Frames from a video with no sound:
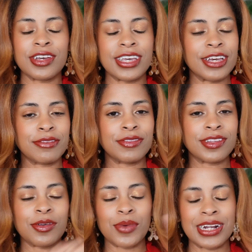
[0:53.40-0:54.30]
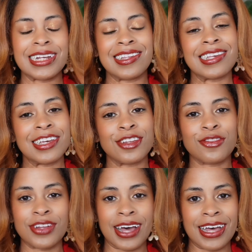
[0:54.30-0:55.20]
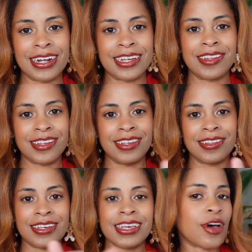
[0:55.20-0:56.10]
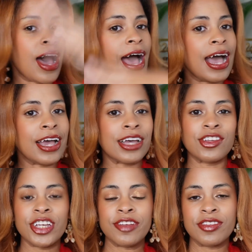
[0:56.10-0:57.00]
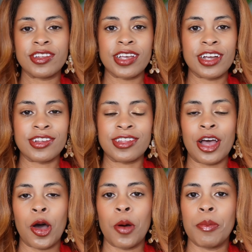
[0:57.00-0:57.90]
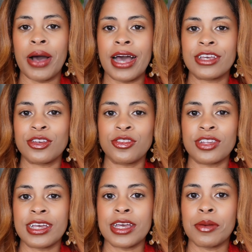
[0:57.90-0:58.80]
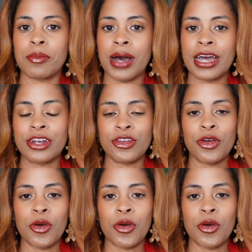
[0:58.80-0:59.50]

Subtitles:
gives what it needs to give for the holiday season. So I achieved this hairstyle by using my new